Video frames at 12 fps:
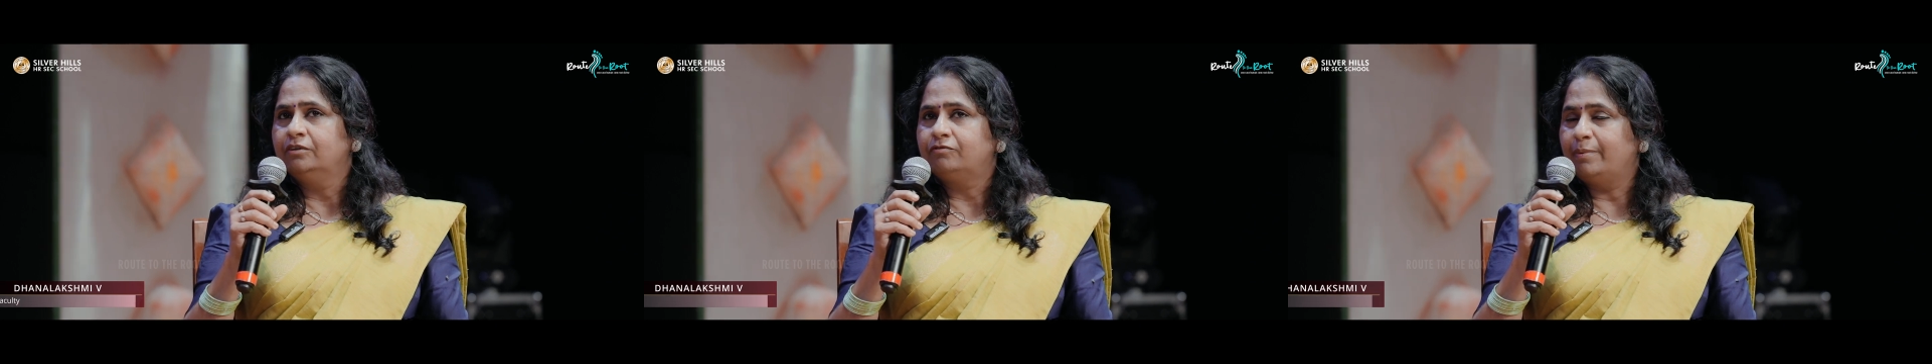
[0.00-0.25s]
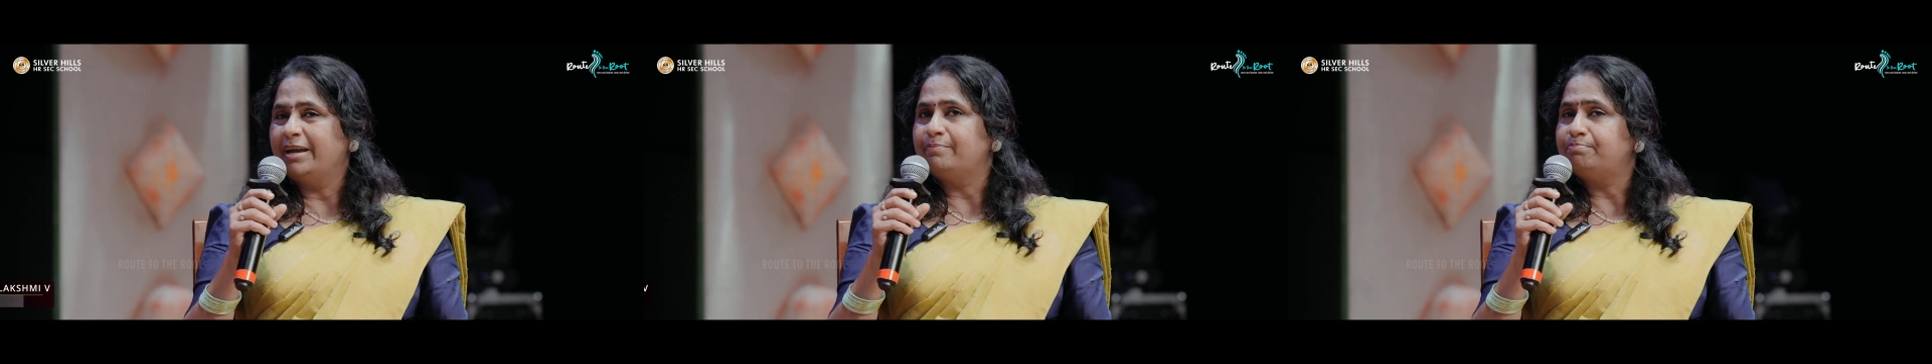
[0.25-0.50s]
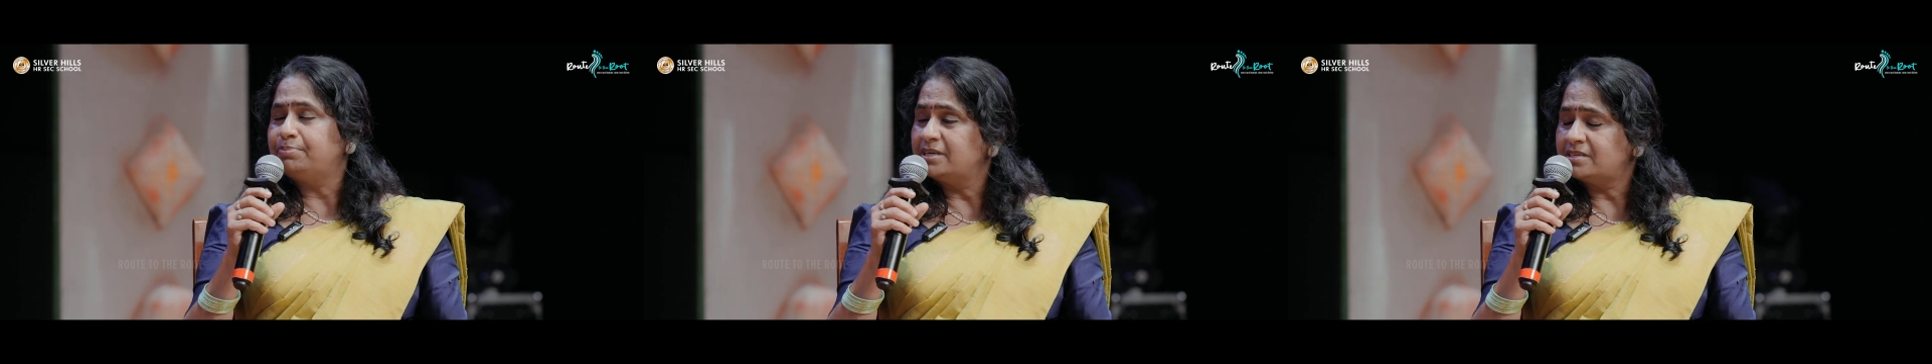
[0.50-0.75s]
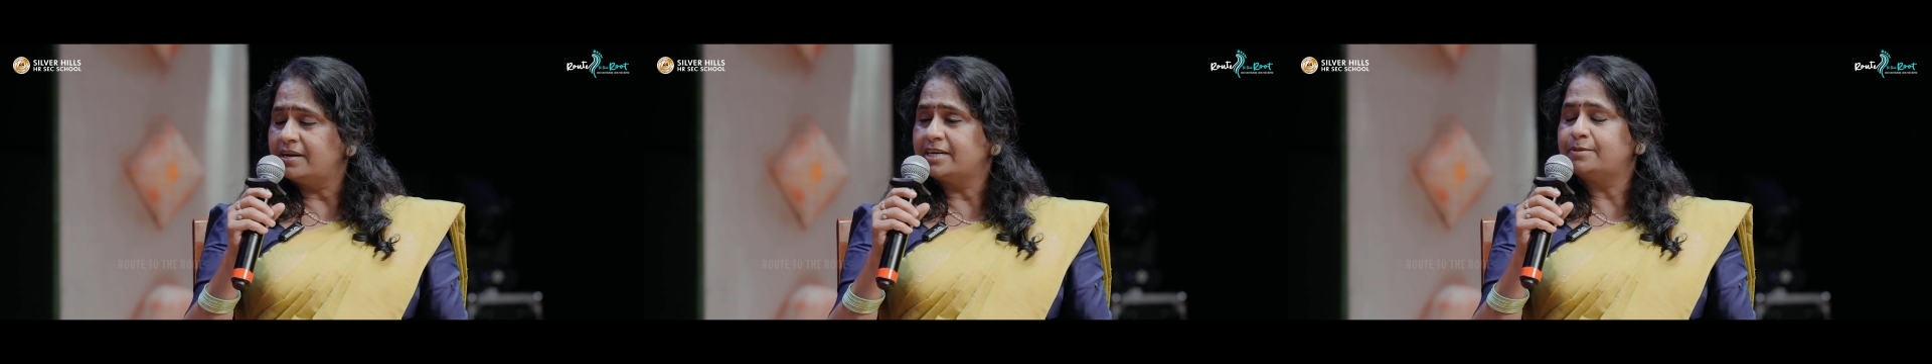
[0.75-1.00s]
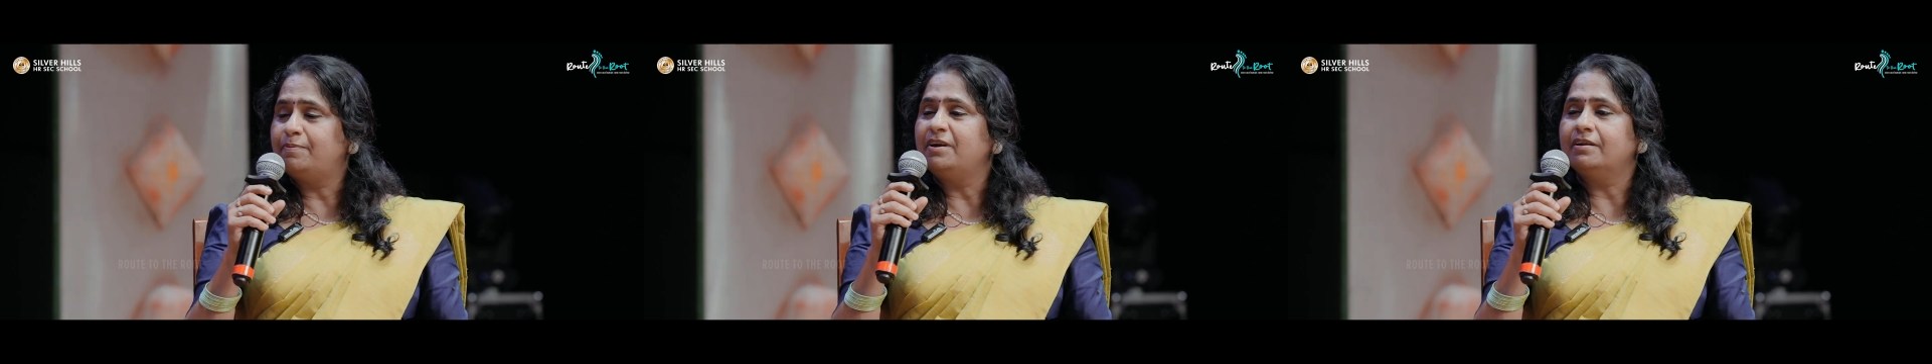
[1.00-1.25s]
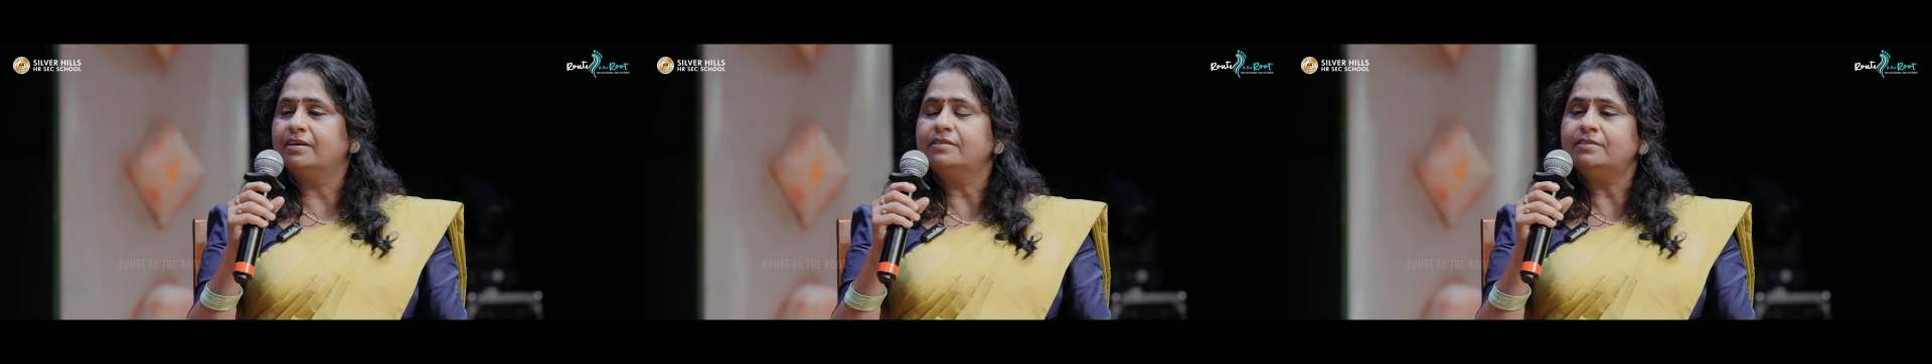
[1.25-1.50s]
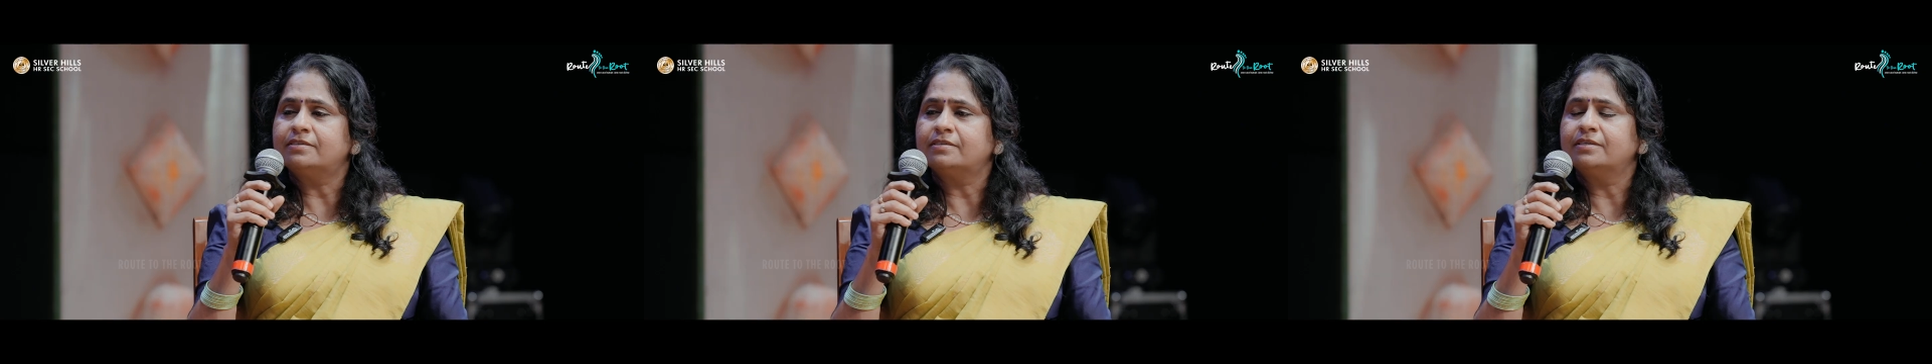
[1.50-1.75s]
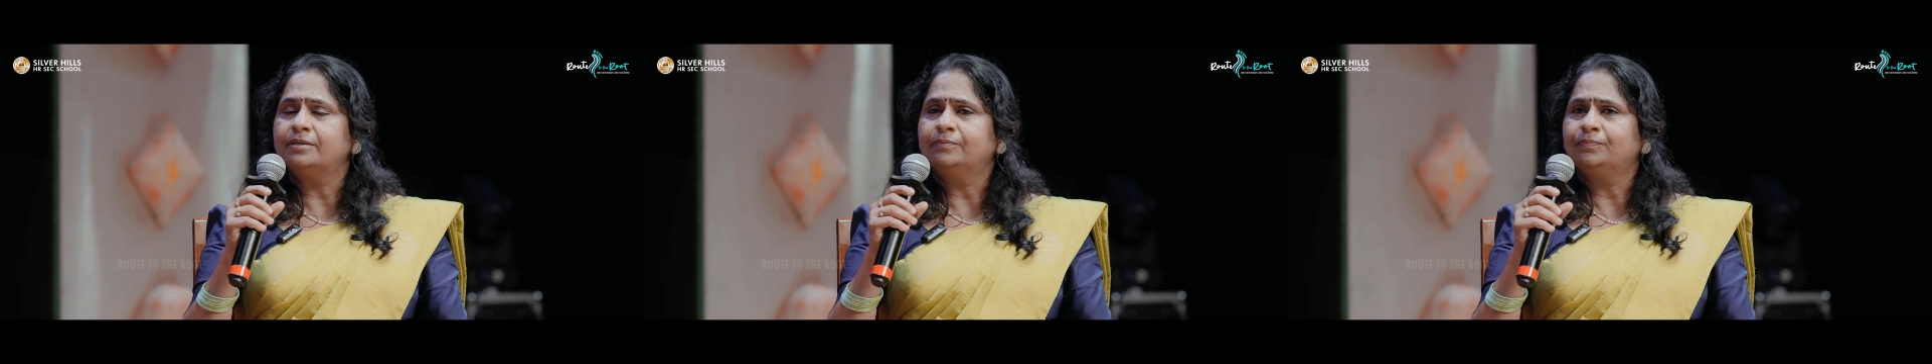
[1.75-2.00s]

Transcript: From my personal experience,